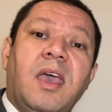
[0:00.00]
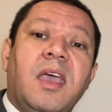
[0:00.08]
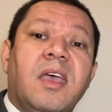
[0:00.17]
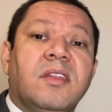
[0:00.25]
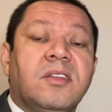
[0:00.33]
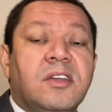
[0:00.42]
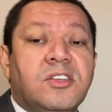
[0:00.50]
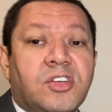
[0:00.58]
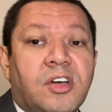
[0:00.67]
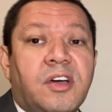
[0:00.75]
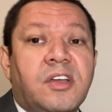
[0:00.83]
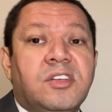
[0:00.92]
And the
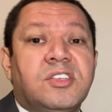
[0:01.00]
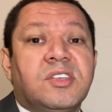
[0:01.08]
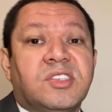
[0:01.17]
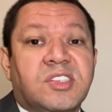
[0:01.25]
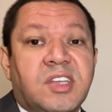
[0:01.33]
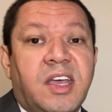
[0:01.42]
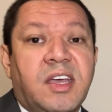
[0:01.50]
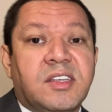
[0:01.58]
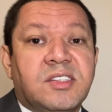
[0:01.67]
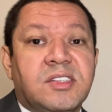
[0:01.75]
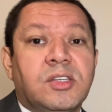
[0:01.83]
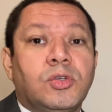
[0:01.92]
judge
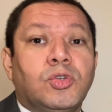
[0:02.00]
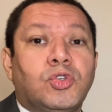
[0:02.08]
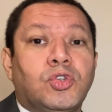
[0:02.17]
says